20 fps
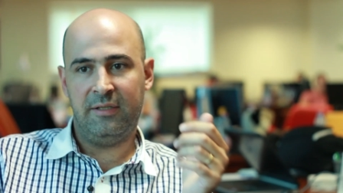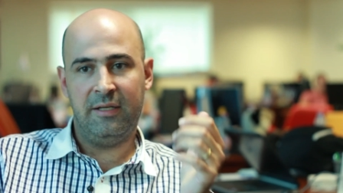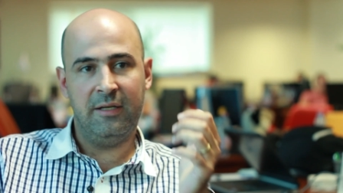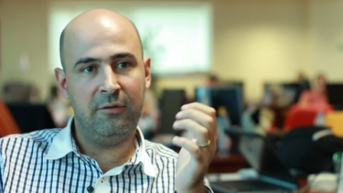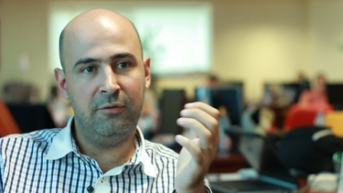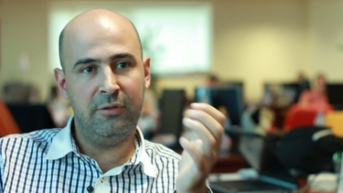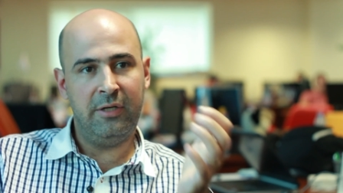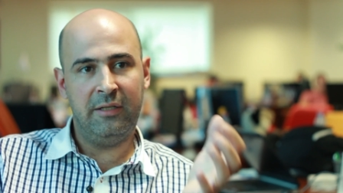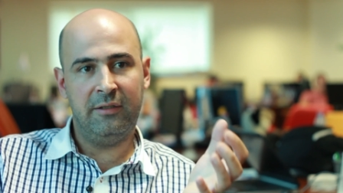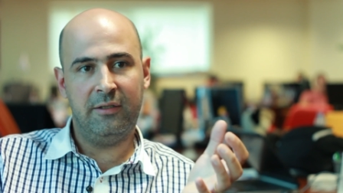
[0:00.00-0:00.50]

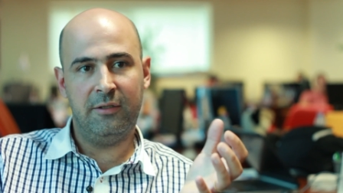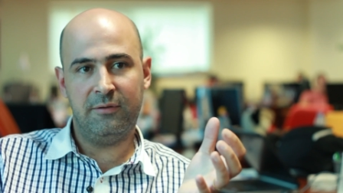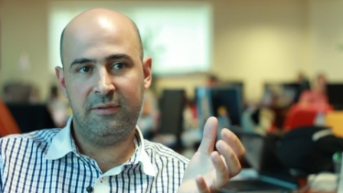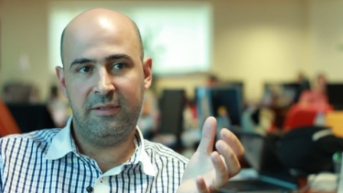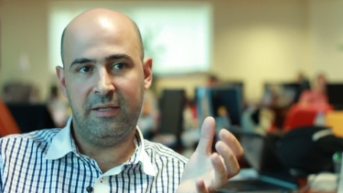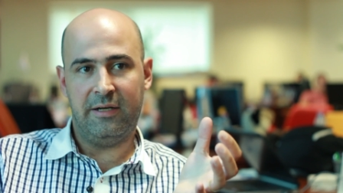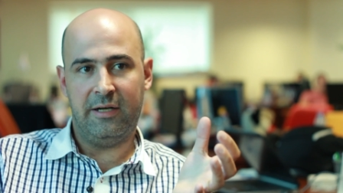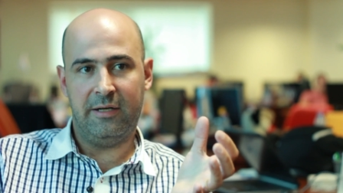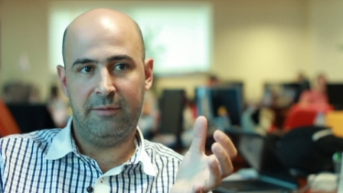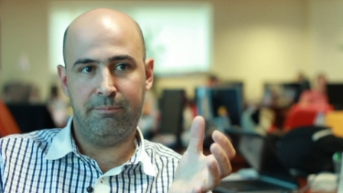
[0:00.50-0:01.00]
including those
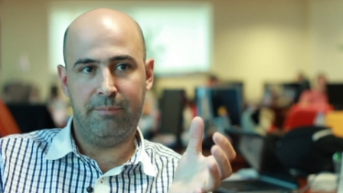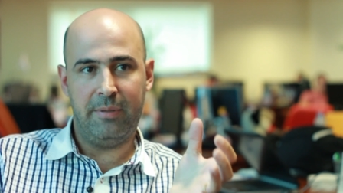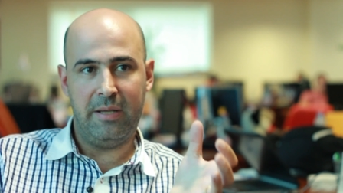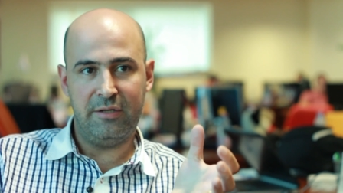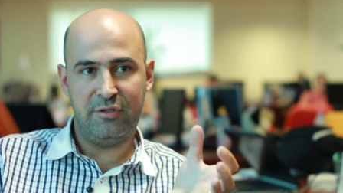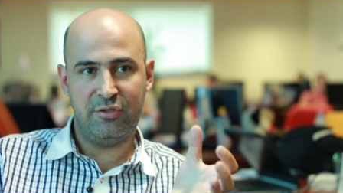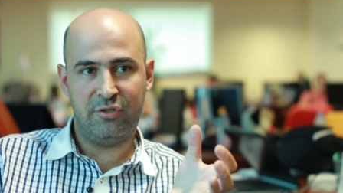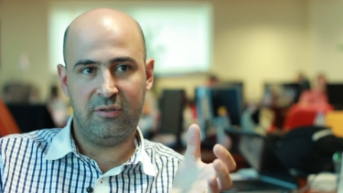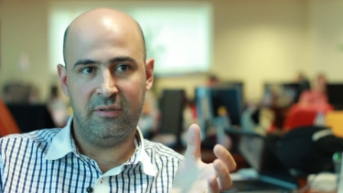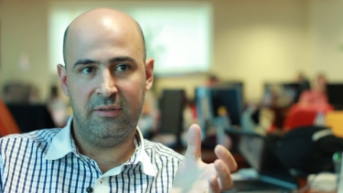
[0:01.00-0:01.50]
that are
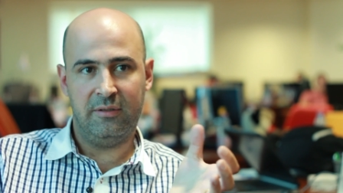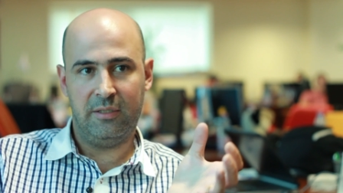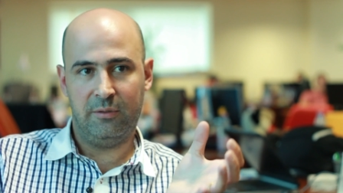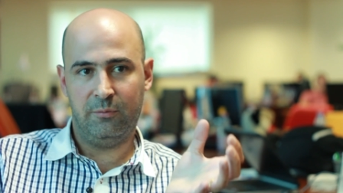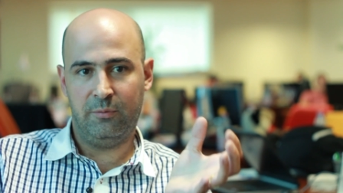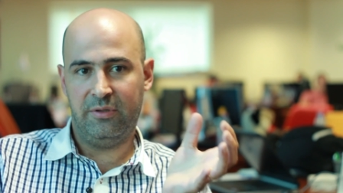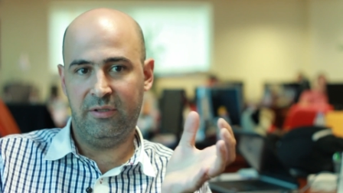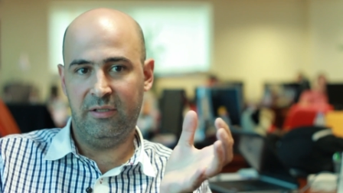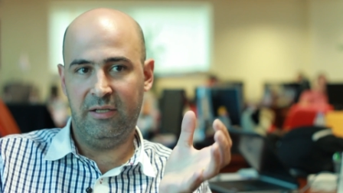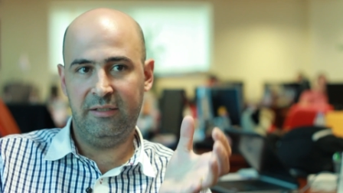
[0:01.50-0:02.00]
patched and
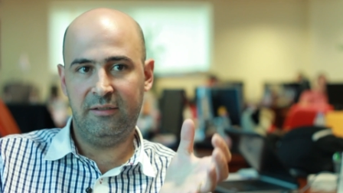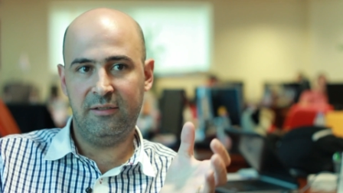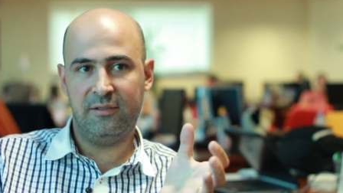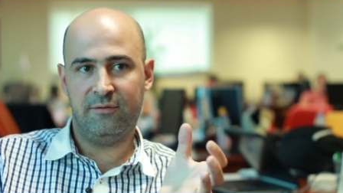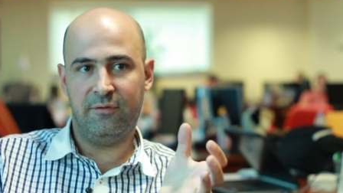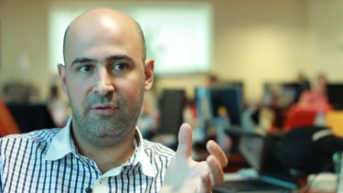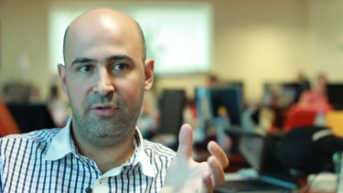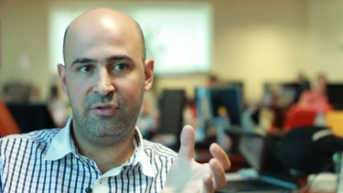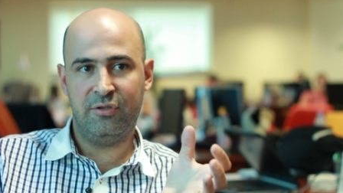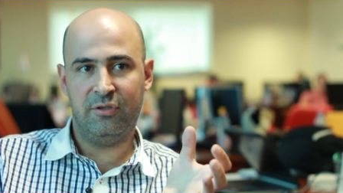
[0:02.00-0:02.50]
with the latest
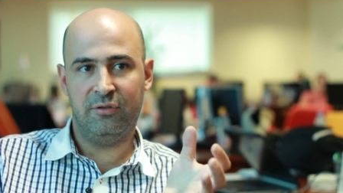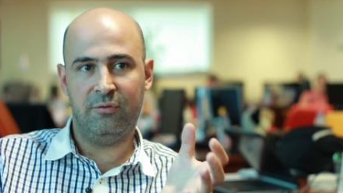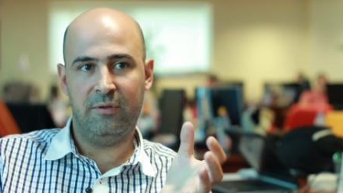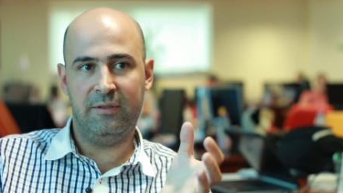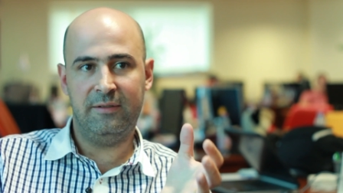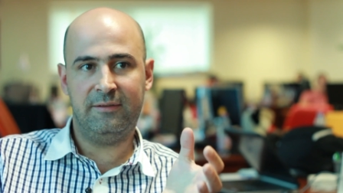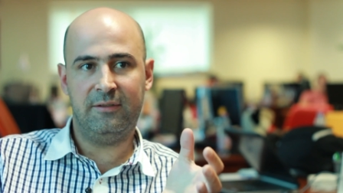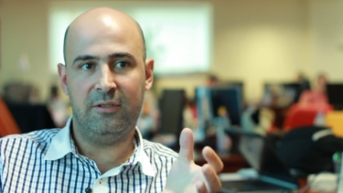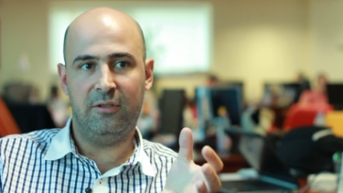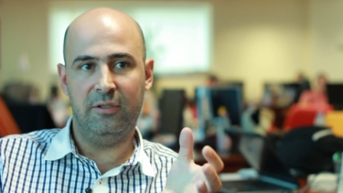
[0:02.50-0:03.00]
version, to
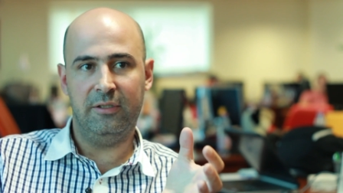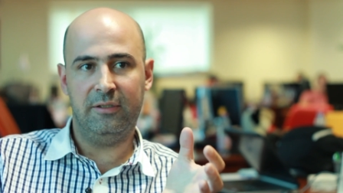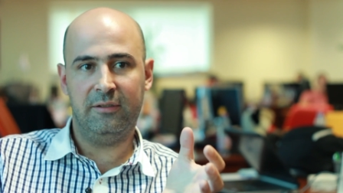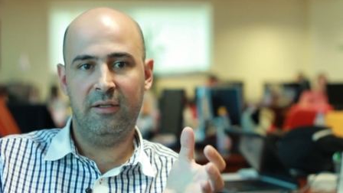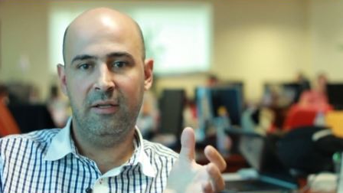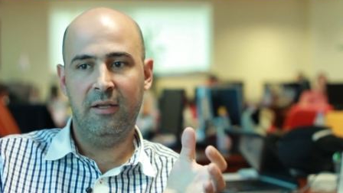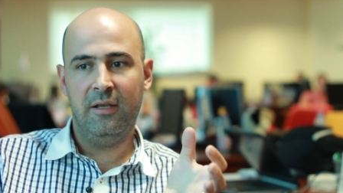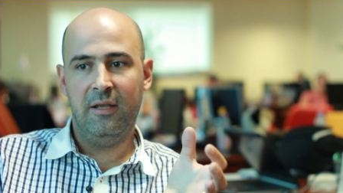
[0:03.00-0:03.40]
install it,